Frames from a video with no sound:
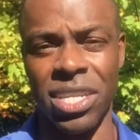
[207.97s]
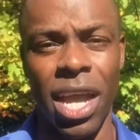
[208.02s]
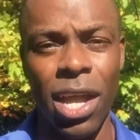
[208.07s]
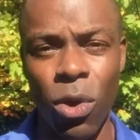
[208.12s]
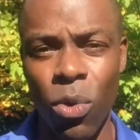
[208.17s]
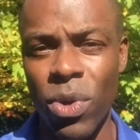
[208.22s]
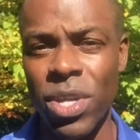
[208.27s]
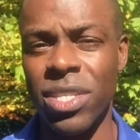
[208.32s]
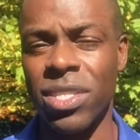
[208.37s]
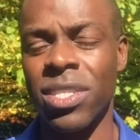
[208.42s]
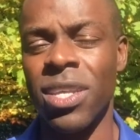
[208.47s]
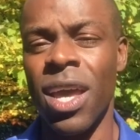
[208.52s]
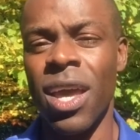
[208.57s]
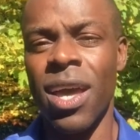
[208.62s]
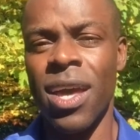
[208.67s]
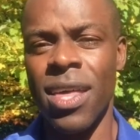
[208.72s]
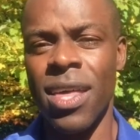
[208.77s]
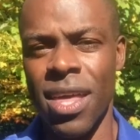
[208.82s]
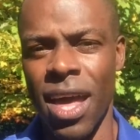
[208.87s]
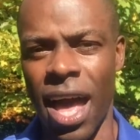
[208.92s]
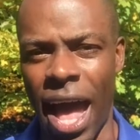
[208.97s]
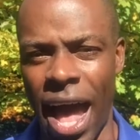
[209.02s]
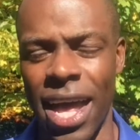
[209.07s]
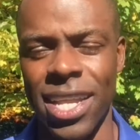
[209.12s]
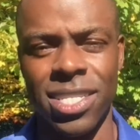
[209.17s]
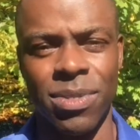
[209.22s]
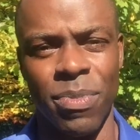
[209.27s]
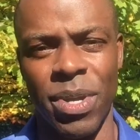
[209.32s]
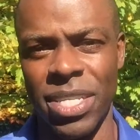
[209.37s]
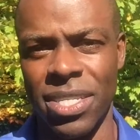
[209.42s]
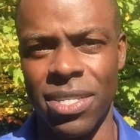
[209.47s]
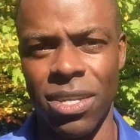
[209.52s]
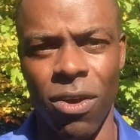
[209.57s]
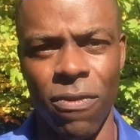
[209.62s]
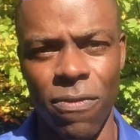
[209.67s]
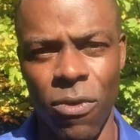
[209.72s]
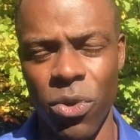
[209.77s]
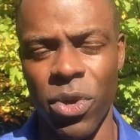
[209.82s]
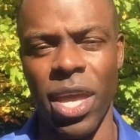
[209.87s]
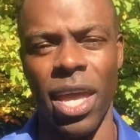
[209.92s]
I always ask
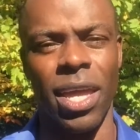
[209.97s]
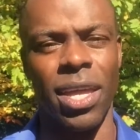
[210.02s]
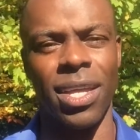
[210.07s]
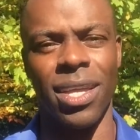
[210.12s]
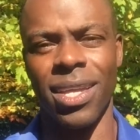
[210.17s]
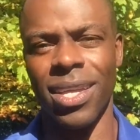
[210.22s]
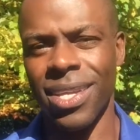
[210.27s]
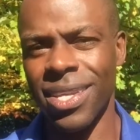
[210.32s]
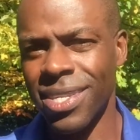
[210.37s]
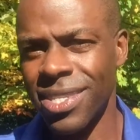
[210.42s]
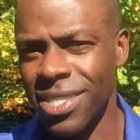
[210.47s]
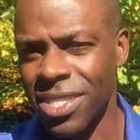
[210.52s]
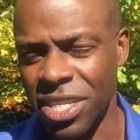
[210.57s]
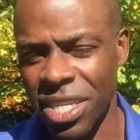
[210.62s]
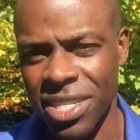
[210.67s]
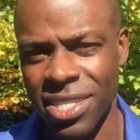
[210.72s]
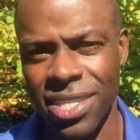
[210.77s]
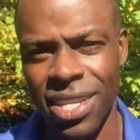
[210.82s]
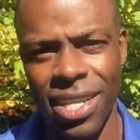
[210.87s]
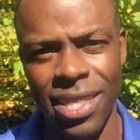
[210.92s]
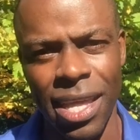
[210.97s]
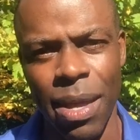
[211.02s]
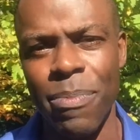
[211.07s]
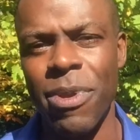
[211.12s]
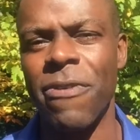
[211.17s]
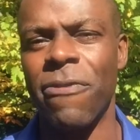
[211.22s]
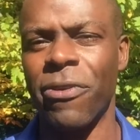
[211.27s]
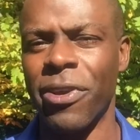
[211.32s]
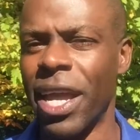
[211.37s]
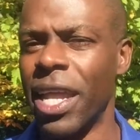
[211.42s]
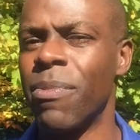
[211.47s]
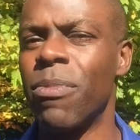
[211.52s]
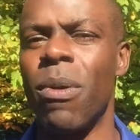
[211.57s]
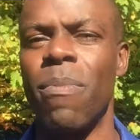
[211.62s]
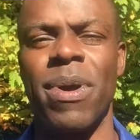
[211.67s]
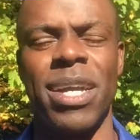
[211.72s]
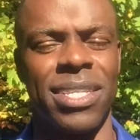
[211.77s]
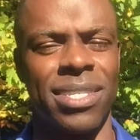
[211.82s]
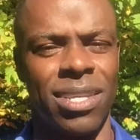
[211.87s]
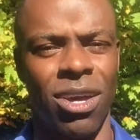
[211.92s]
myself, okay, just let me forget about
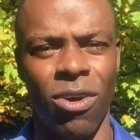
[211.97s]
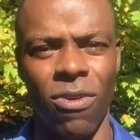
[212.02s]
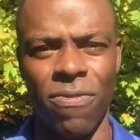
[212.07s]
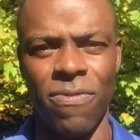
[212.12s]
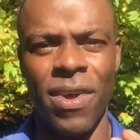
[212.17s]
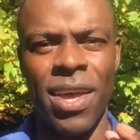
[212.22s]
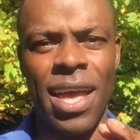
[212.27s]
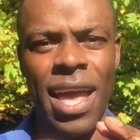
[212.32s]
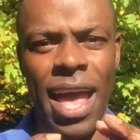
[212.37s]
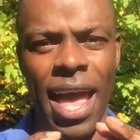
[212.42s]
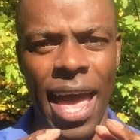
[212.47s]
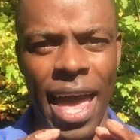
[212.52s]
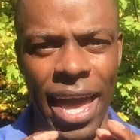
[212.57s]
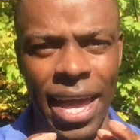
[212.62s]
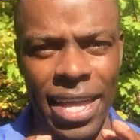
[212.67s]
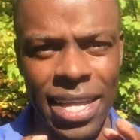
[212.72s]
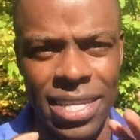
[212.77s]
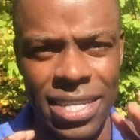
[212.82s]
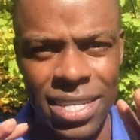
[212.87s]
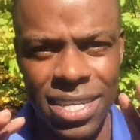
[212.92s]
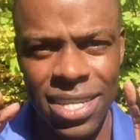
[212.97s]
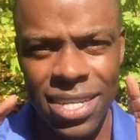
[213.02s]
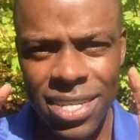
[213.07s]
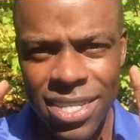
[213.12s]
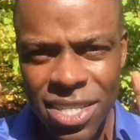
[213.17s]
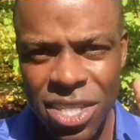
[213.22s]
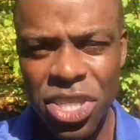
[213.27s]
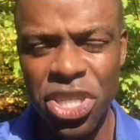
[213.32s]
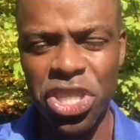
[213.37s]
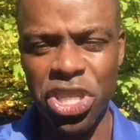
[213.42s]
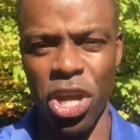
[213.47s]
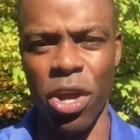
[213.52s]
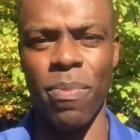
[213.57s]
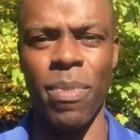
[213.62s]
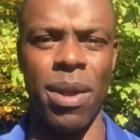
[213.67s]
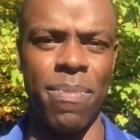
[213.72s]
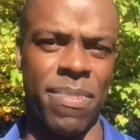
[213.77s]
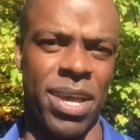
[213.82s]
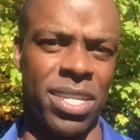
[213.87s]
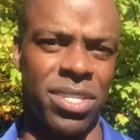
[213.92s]
myself and share
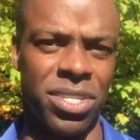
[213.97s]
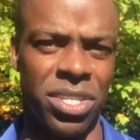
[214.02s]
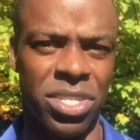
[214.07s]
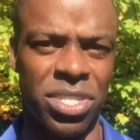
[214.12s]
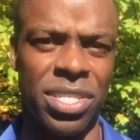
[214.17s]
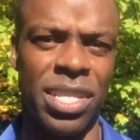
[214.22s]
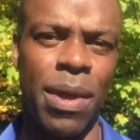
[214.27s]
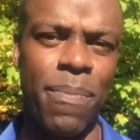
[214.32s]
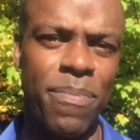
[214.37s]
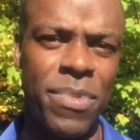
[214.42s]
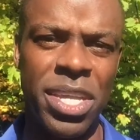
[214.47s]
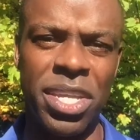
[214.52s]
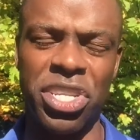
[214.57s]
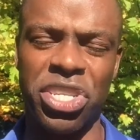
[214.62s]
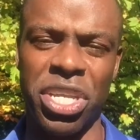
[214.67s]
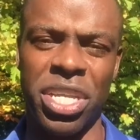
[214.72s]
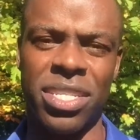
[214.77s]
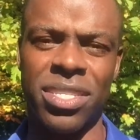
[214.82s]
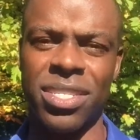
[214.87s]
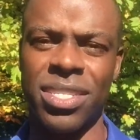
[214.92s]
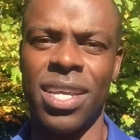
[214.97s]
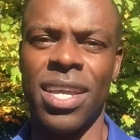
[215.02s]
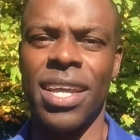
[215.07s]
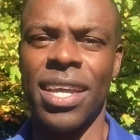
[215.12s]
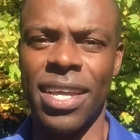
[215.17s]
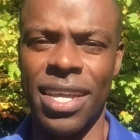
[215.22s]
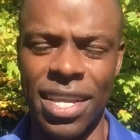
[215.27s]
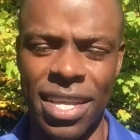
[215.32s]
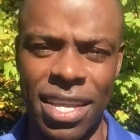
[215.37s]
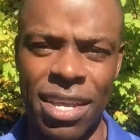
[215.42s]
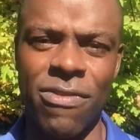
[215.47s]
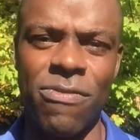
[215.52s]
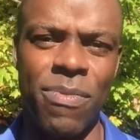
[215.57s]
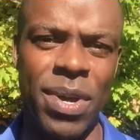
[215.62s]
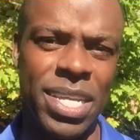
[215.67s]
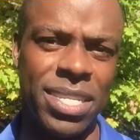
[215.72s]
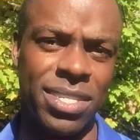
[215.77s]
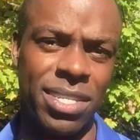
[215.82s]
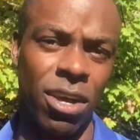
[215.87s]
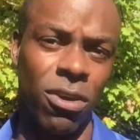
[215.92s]
my message. Let me just give
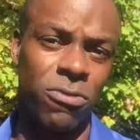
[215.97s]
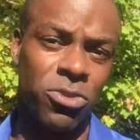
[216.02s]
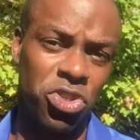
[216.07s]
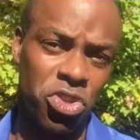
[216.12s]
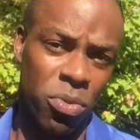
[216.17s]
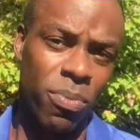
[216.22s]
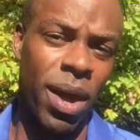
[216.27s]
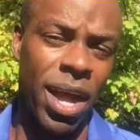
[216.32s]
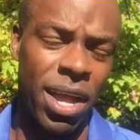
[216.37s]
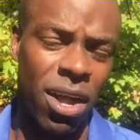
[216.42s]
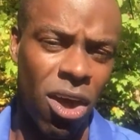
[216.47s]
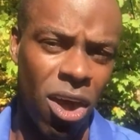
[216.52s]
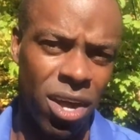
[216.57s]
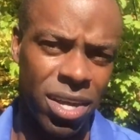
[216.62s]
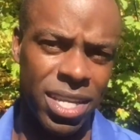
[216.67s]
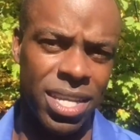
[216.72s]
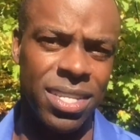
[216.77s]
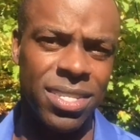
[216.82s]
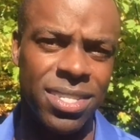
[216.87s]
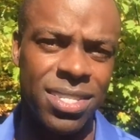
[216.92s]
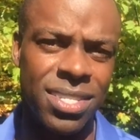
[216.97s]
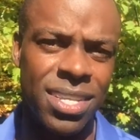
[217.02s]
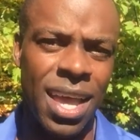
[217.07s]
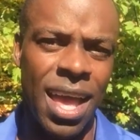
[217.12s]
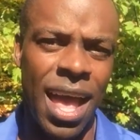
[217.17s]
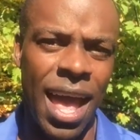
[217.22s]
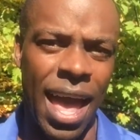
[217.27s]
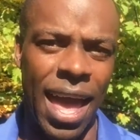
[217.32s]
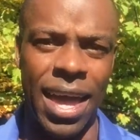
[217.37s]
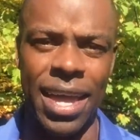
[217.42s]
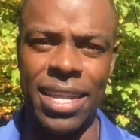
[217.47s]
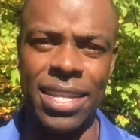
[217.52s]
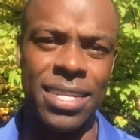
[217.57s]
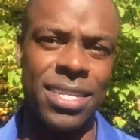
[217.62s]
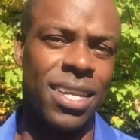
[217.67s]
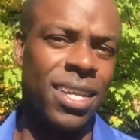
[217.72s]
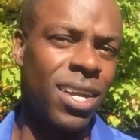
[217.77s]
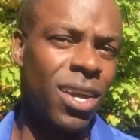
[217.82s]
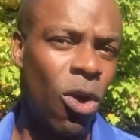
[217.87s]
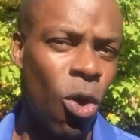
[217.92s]
myself to my audience,
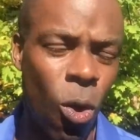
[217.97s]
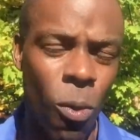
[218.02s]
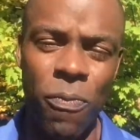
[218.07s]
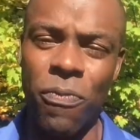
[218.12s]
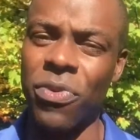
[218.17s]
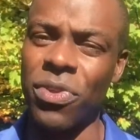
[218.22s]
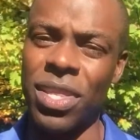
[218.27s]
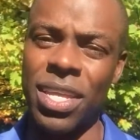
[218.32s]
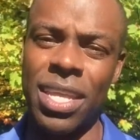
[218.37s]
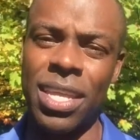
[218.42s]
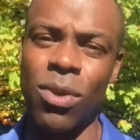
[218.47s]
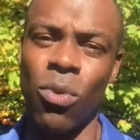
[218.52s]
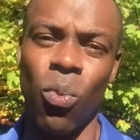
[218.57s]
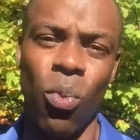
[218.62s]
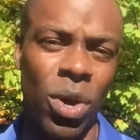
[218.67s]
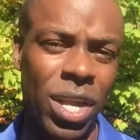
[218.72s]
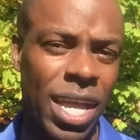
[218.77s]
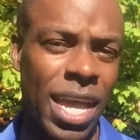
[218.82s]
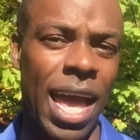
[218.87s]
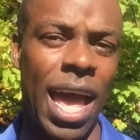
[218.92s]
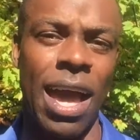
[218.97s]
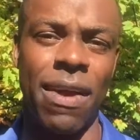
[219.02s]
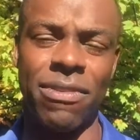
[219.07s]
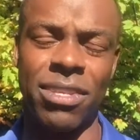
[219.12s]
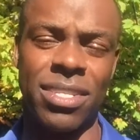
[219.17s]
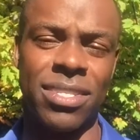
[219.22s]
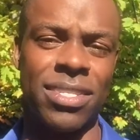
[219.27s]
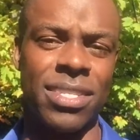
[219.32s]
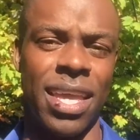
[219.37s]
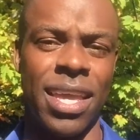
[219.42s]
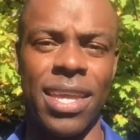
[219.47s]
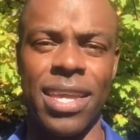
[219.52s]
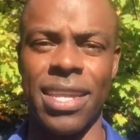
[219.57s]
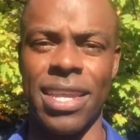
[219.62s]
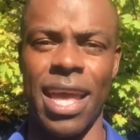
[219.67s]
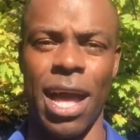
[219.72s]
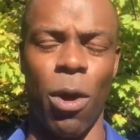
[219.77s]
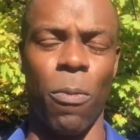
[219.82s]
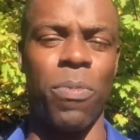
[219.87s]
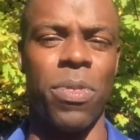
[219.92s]
and hopefully what I have to say can
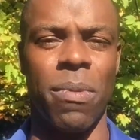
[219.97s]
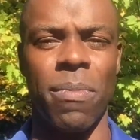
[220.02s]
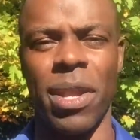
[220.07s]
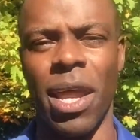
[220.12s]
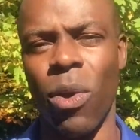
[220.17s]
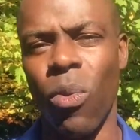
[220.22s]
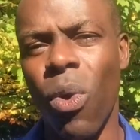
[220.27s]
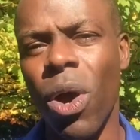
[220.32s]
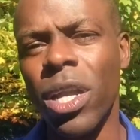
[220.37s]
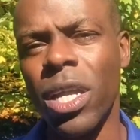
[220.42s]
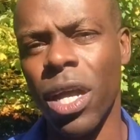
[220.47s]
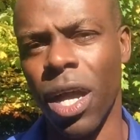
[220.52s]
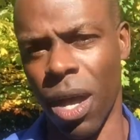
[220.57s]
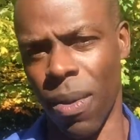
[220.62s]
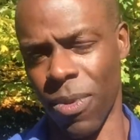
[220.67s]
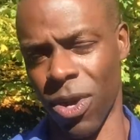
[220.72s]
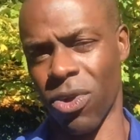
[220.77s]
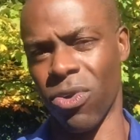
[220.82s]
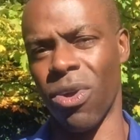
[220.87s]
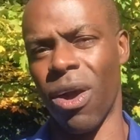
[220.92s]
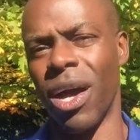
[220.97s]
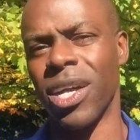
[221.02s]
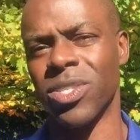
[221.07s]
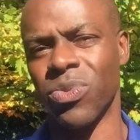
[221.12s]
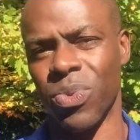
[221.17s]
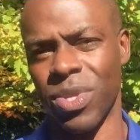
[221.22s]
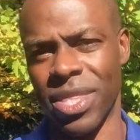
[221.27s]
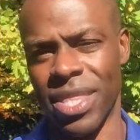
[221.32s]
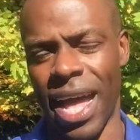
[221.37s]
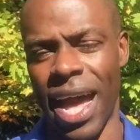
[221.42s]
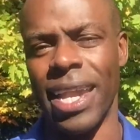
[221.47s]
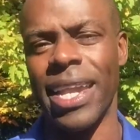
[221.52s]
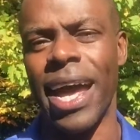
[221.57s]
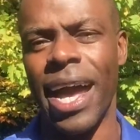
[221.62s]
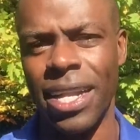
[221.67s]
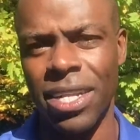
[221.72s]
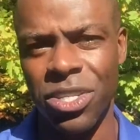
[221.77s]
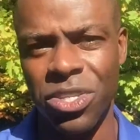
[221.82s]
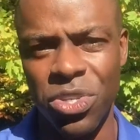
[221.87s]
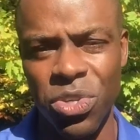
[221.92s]
help them. And I want to come across with that
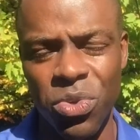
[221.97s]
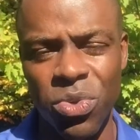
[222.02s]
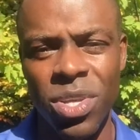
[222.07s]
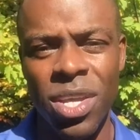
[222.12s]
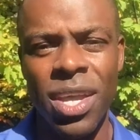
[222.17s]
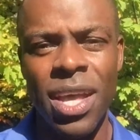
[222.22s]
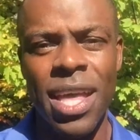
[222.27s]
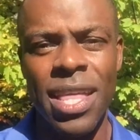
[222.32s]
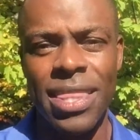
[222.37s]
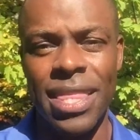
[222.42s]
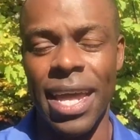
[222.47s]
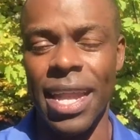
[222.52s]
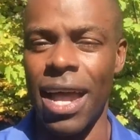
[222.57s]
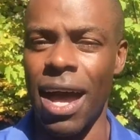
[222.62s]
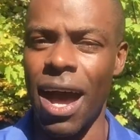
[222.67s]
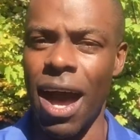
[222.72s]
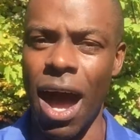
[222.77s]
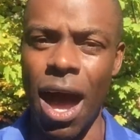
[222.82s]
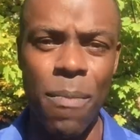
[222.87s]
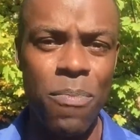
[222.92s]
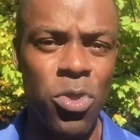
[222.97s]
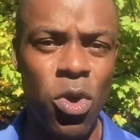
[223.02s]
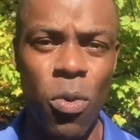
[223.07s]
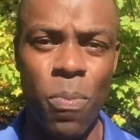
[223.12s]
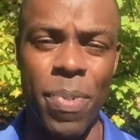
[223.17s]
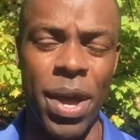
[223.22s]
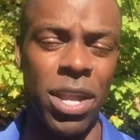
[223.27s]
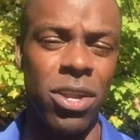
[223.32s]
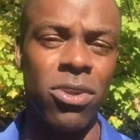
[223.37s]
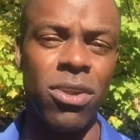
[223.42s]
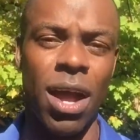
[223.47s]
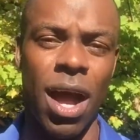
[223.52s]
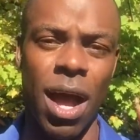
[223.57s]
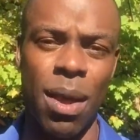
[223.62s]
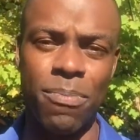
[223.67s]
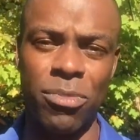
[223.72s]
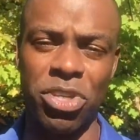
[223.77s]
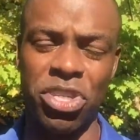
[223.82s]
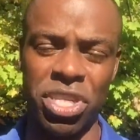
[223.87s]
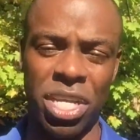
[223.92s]
attitude that I'm no better,
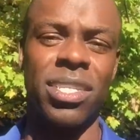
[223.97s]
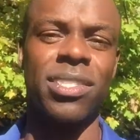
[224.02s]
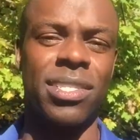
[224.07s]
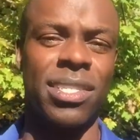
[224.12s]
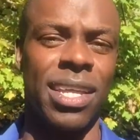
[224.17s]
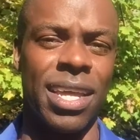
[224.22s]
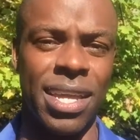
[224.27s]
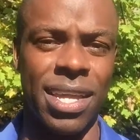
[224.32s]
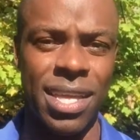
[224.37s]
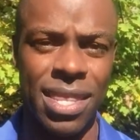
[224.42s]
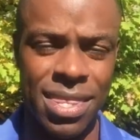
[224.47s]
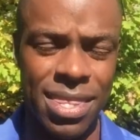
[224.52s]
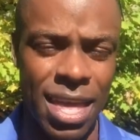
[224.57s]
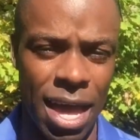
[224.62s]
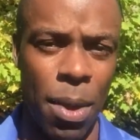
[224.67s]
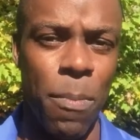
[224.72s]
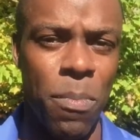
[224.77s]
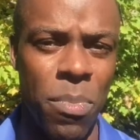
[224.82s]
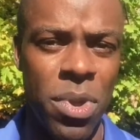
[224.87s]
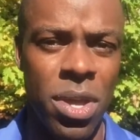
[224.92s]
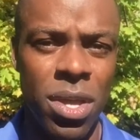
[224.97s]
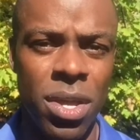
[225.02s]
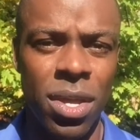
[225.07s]
I'm just like them.